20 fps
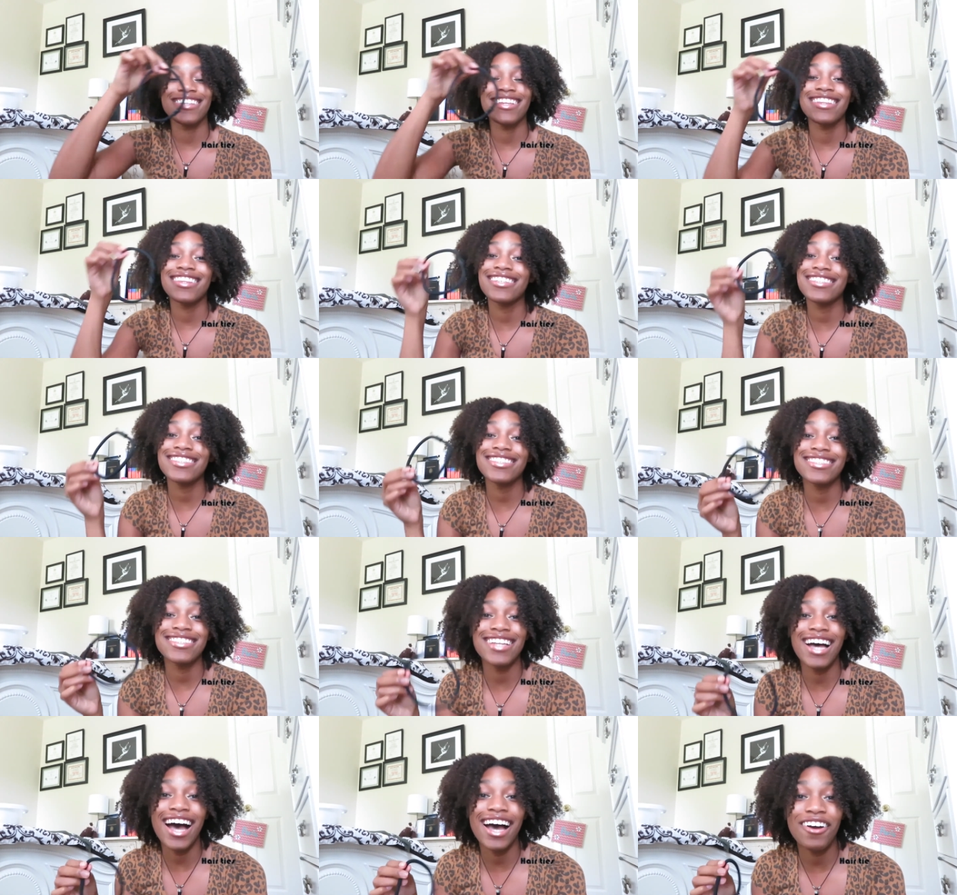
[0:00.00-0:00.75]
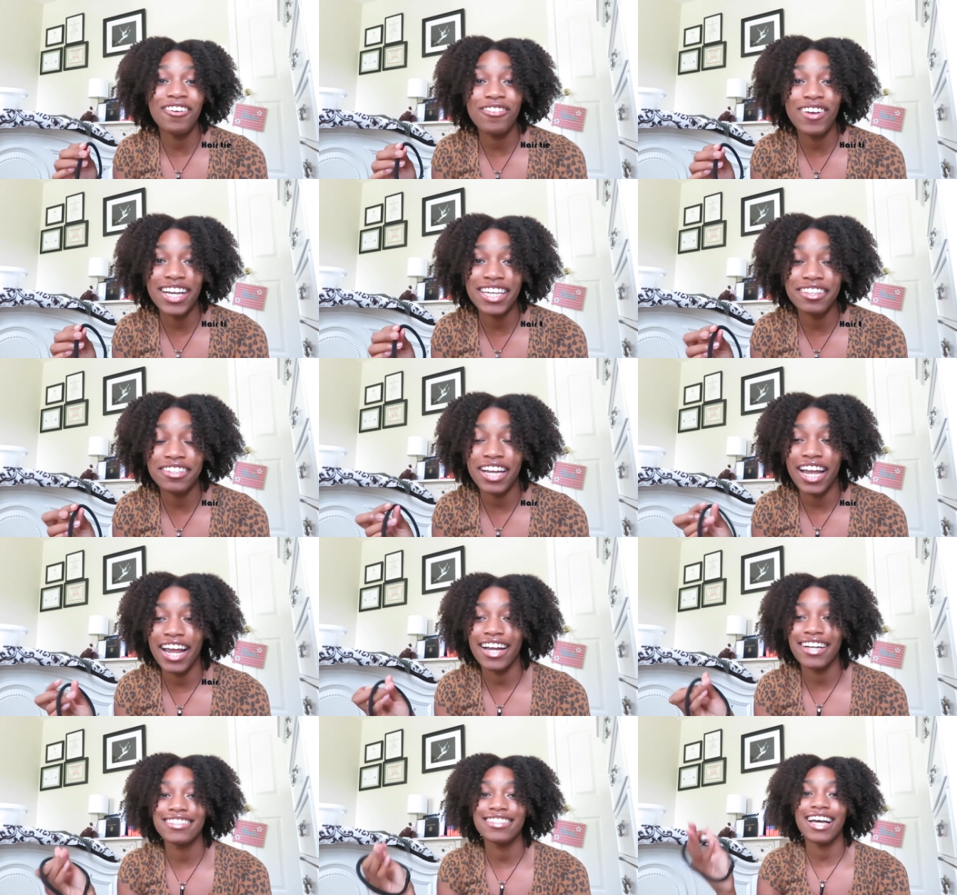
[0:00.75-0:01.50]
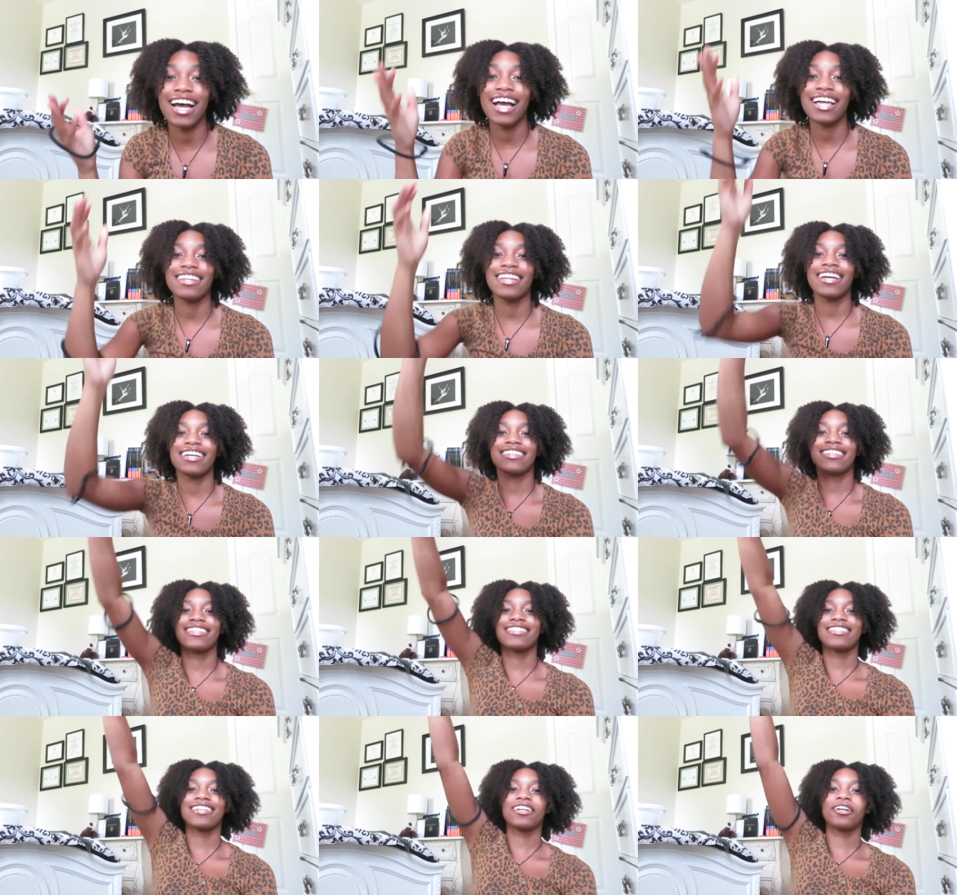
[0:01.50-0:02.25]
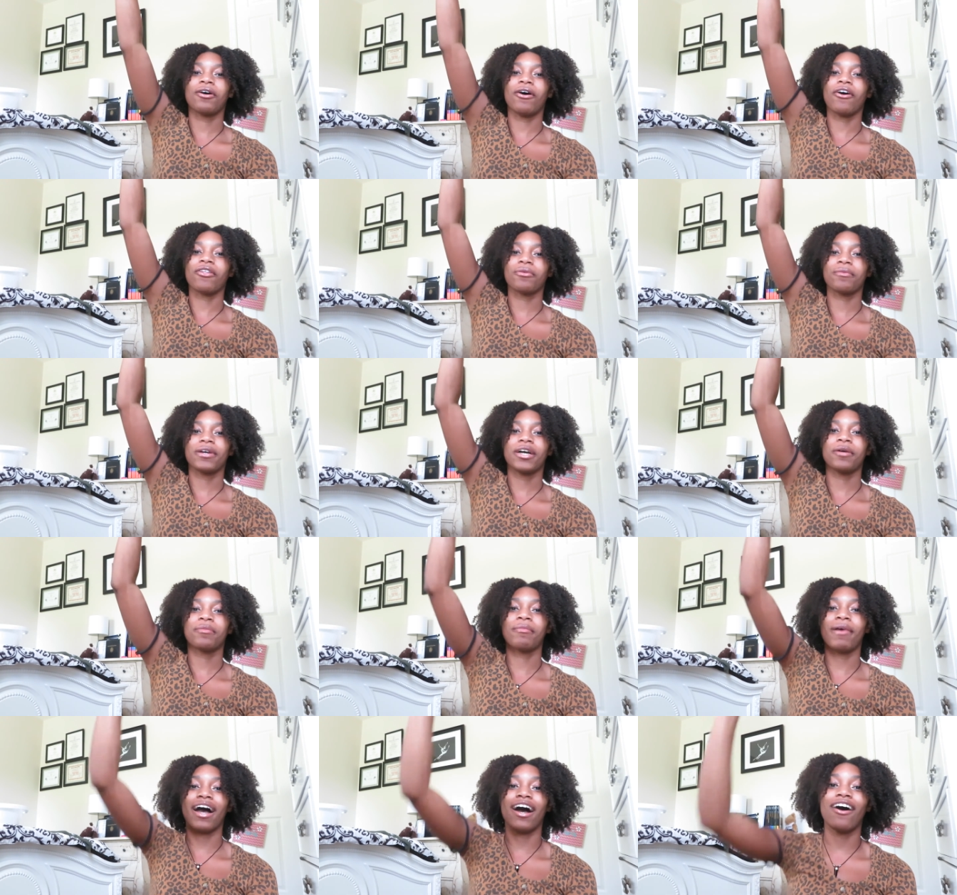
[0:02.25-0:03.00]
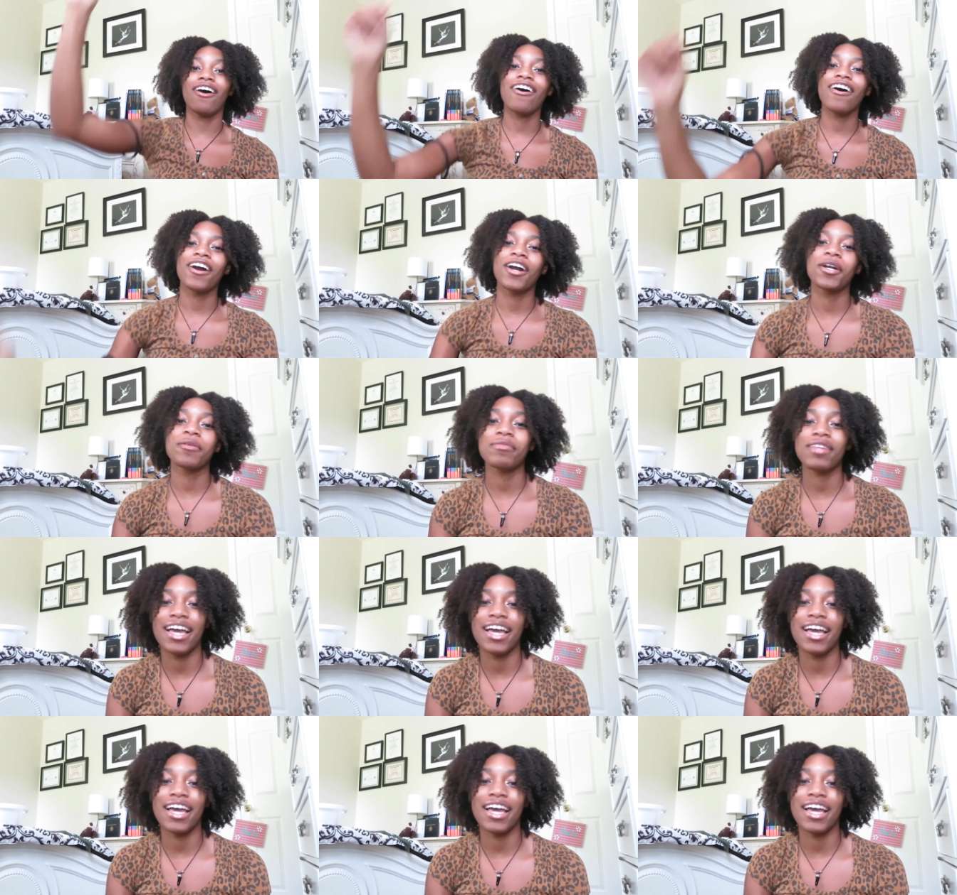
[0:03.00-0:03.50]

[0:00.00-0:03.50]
This is not a regular hair tie. Like, this could go all the way up my arm.